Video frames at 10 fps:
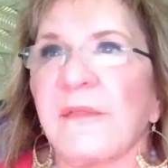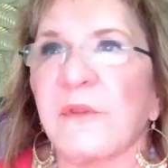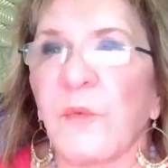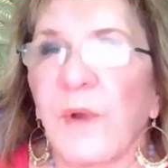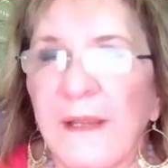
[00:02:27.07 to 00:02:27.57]

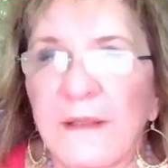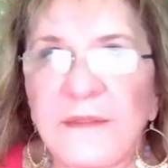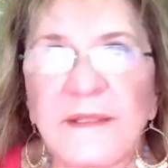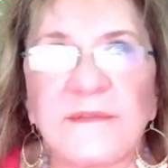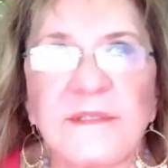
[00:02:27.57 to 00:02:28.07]
The way
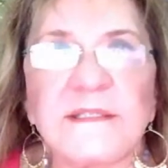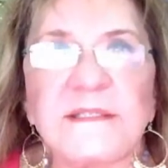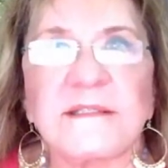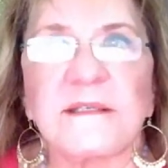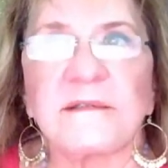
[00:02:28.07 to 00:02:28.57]
that
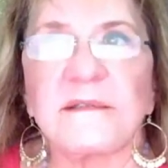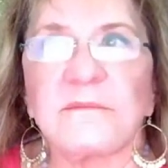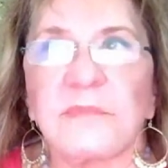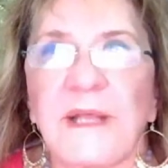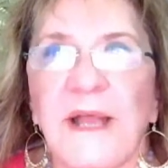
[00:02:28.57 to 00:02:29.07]
this
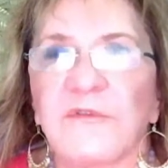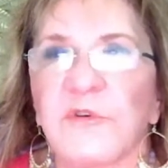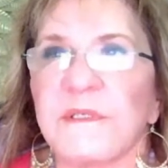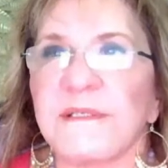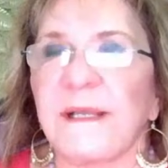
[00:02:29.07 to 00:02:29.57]

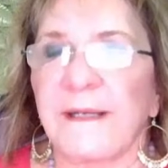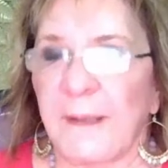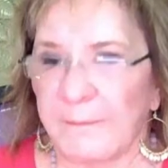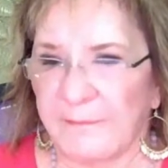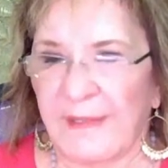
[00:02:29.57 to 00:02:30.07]
platform is set
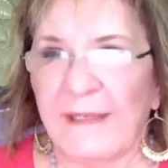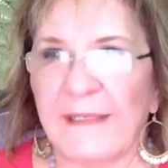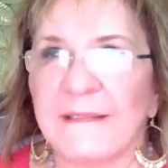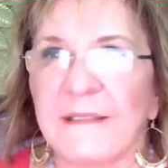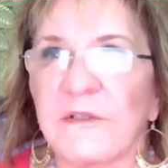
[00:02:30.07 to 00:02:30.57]
up, I
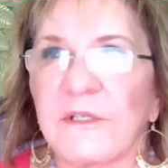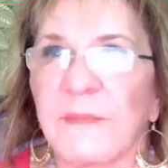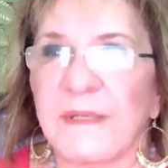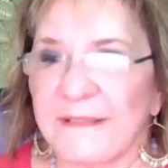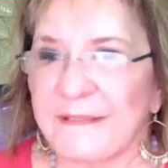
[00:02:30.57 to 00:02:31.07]
get to look
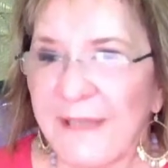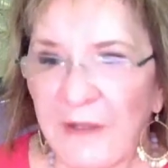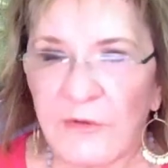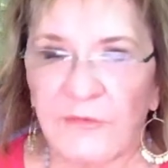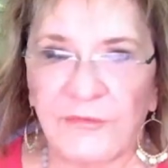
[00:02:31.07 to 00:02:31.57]
at
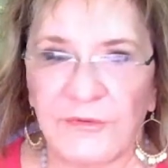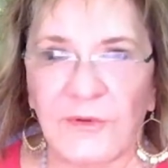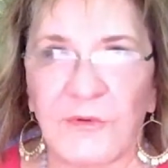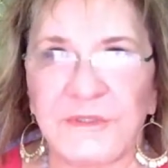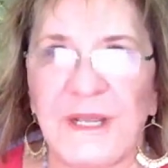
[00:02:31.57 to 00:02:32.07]
myself for
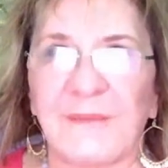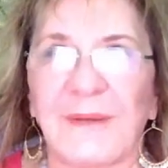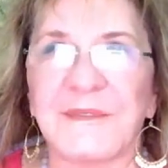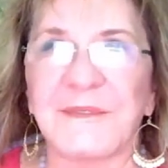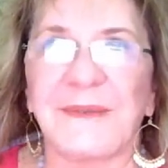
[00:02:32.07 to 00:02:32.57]
the whole time
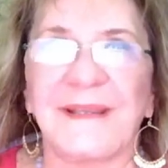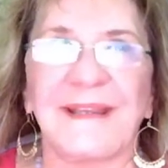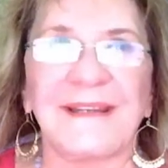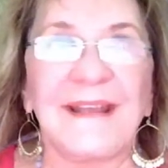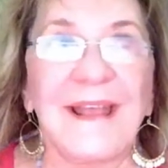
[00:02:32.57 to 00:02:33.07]
I'm
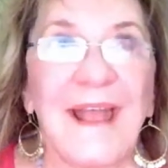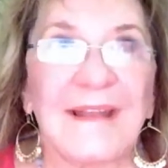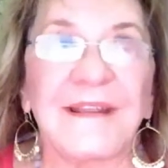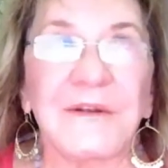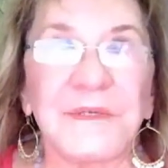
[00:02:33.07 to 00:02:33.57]
speaking,
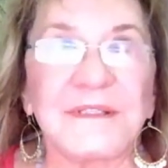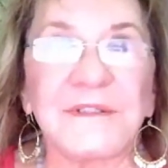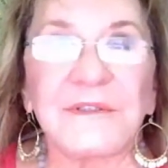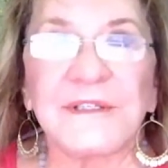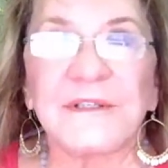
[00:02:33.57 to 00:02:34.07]
and I don't get
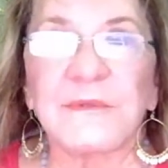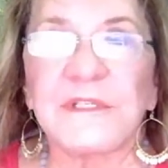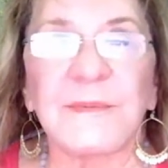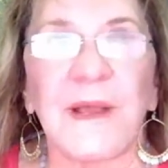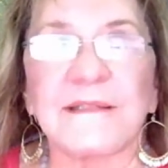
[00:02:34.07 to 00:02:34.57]
to look at the
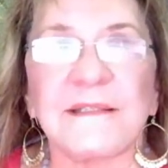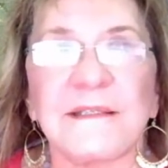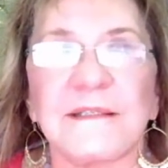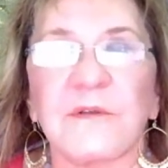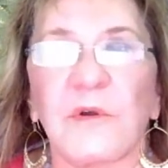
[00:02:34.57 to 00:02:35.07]

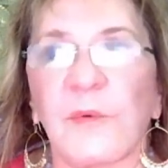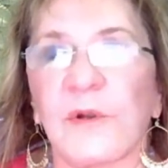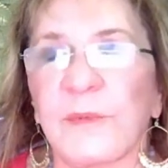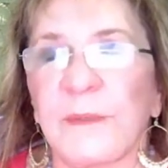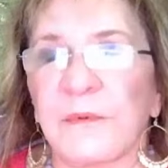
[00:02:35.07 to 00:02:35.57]
responses or
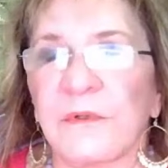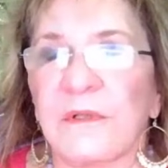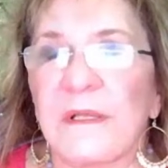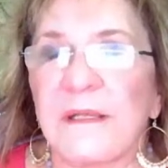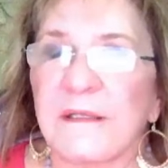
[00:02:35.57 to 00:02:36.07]
where
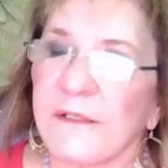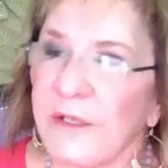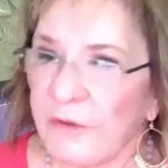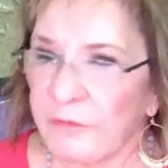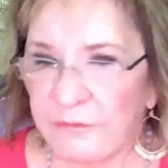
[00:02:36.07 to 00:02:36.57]
people,
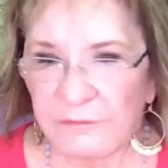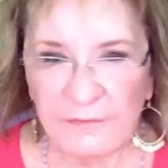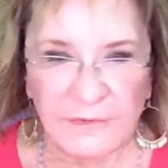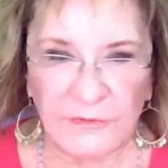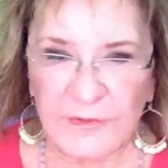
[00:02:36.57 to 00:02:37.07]

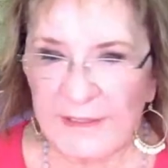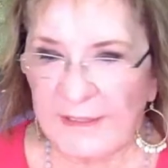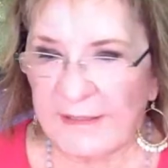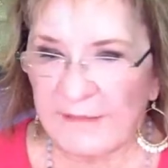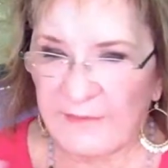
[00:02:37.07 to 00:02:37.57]
what they're
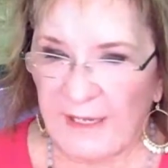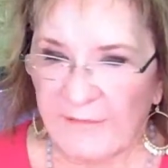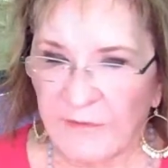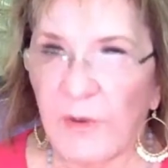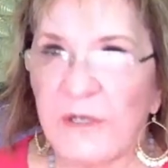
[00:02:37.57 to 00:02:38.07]
thinking, if they
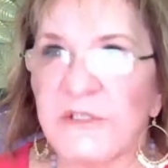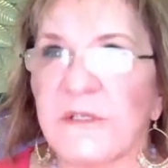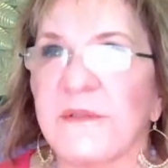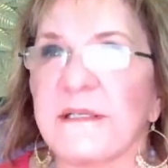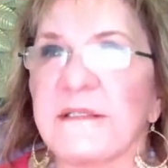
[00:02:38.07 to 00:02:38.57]
have a
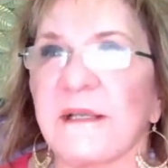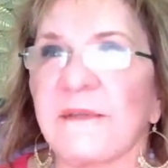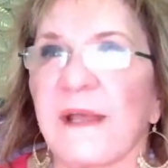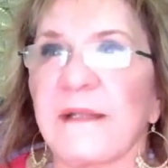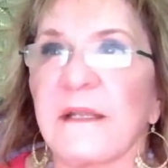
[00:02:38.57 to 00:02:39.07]
question, things
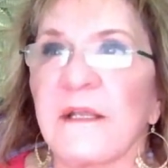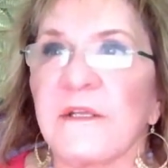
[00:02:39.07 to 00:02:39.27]
like that.